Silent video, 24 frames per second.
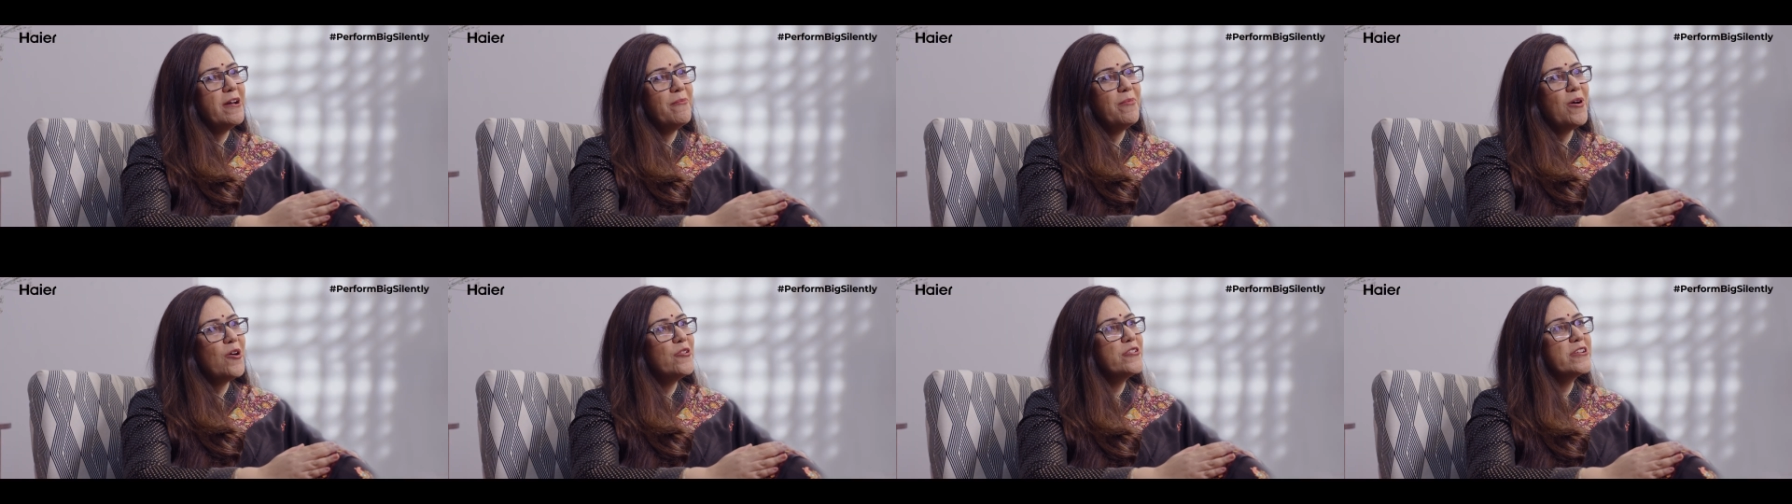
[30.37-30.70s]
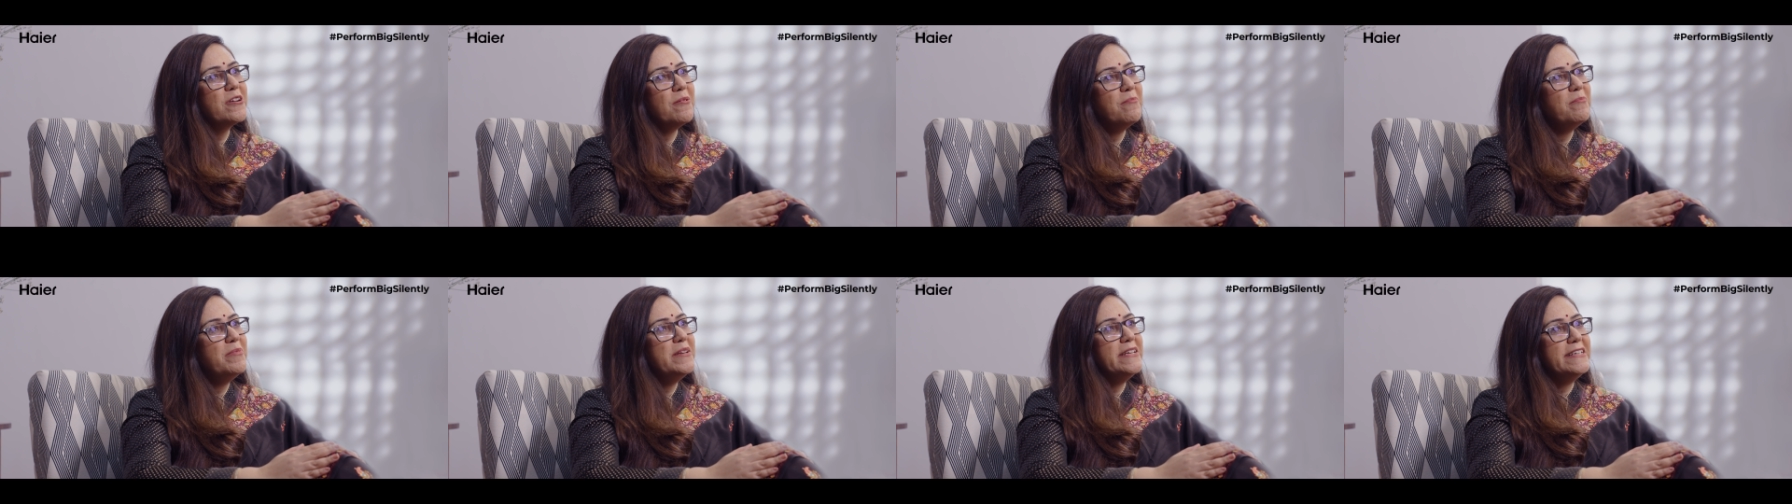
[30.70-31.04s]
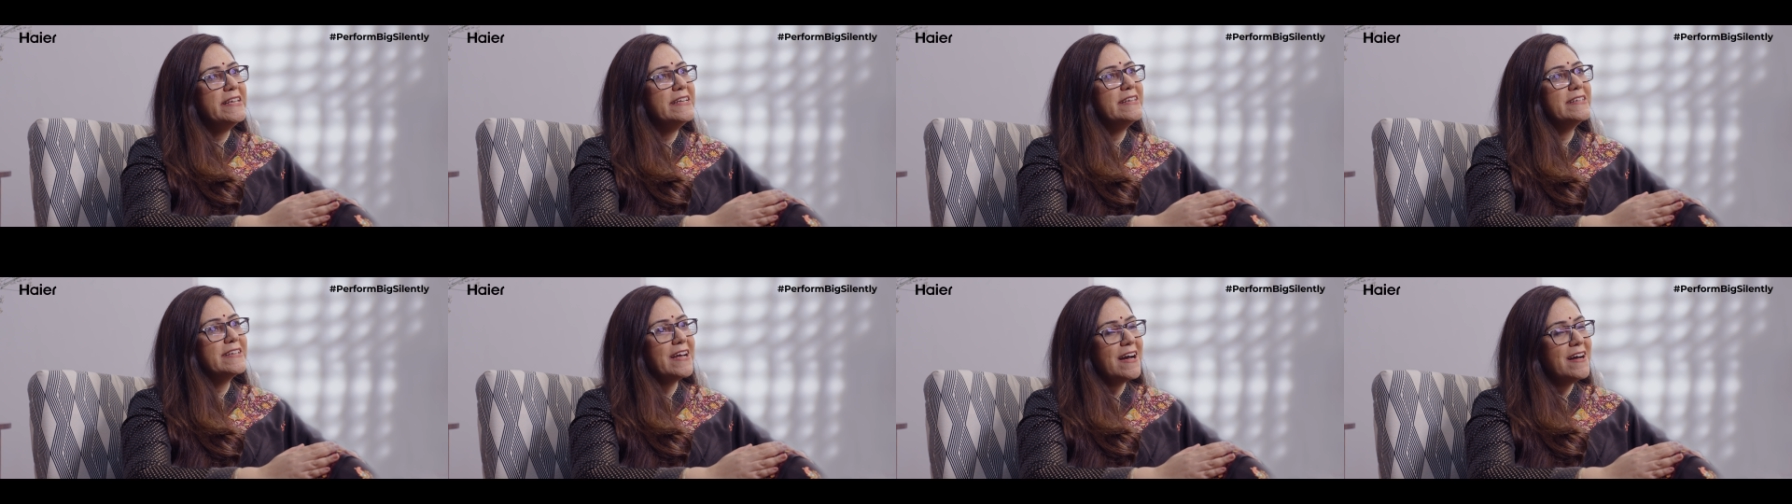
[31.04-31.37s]
about
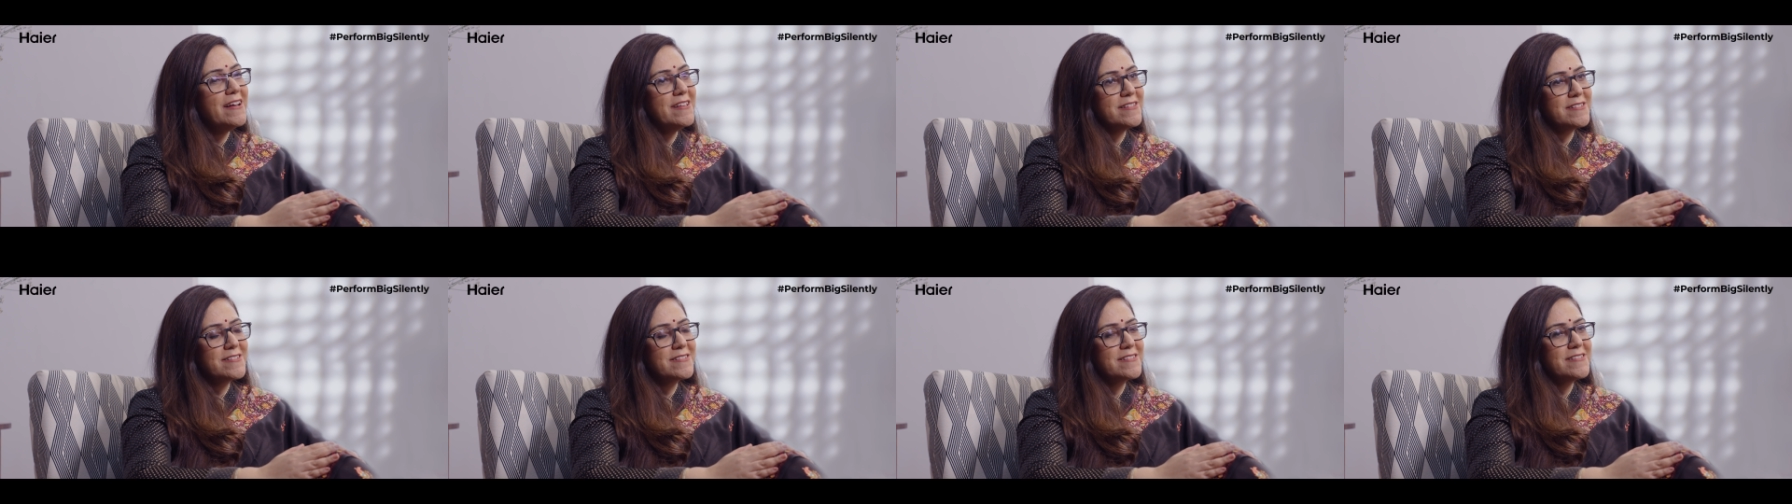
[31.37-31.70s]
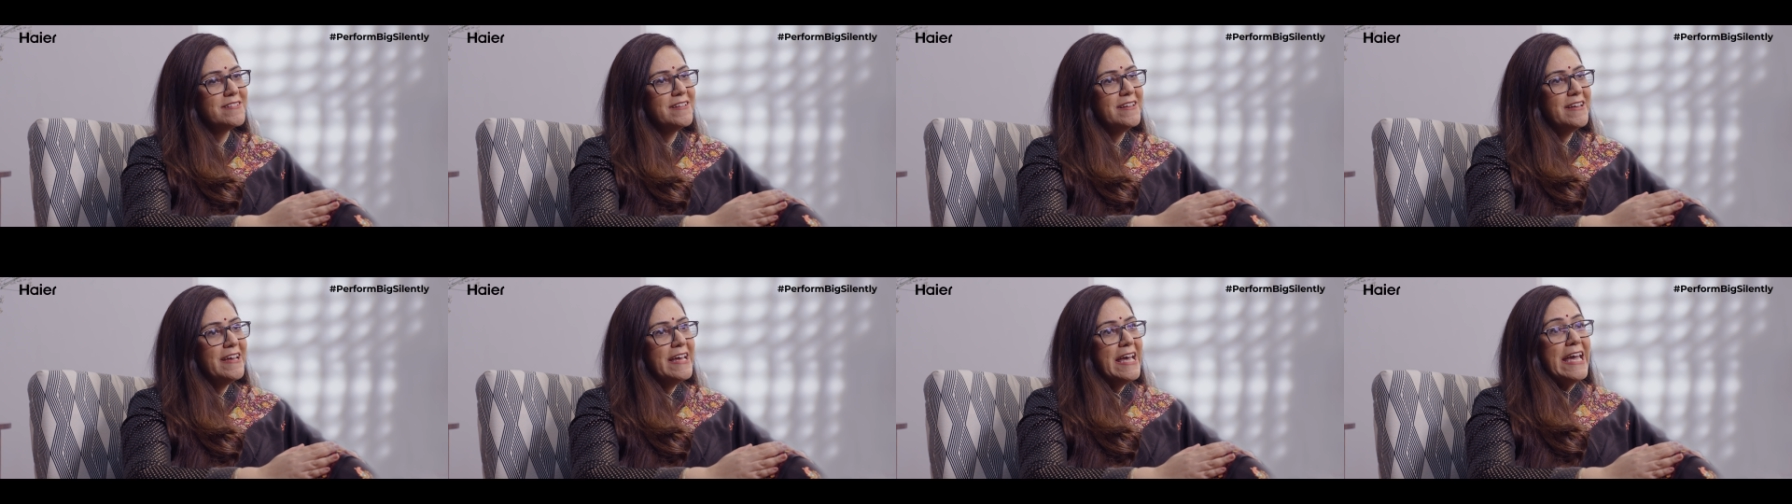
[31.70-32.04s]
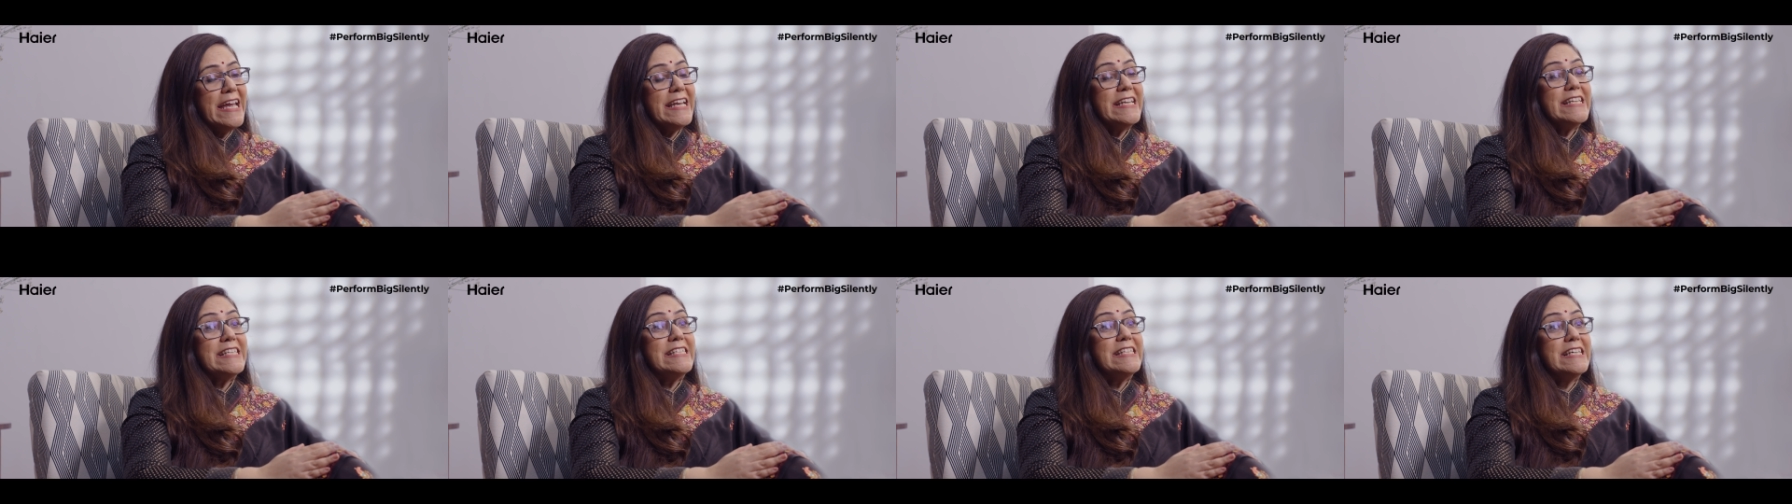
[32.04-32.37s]
completing tasks,
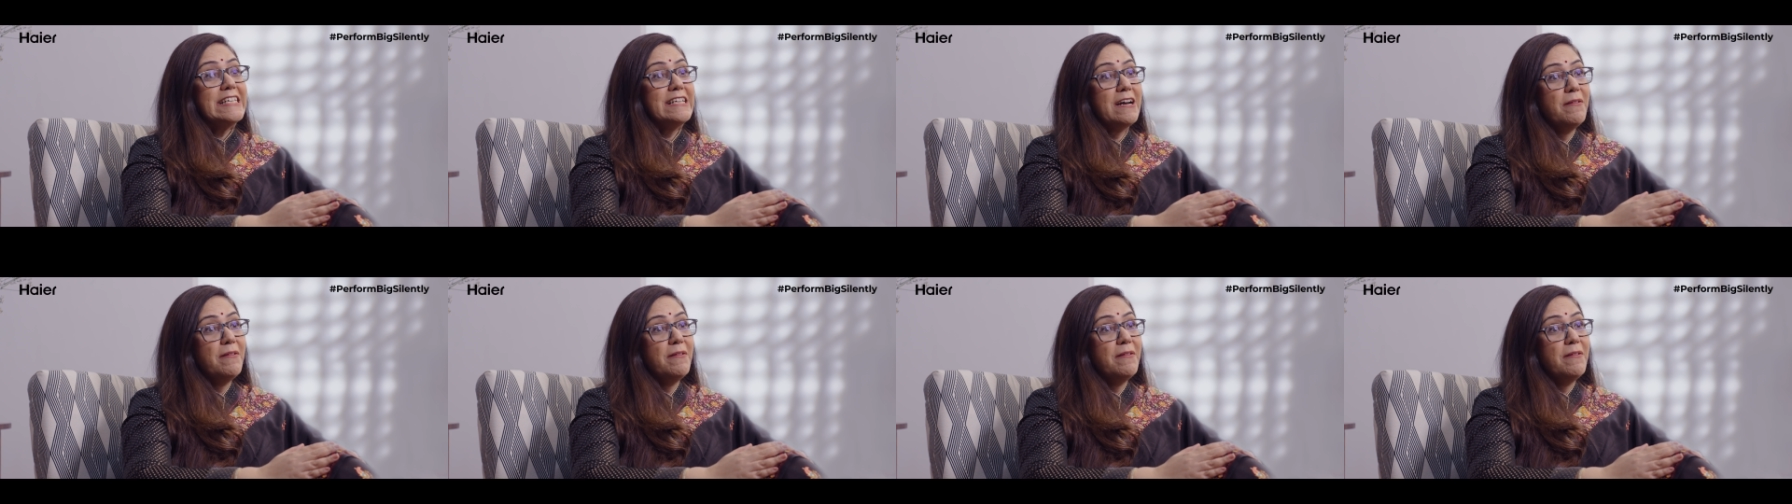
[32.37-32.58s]
it is the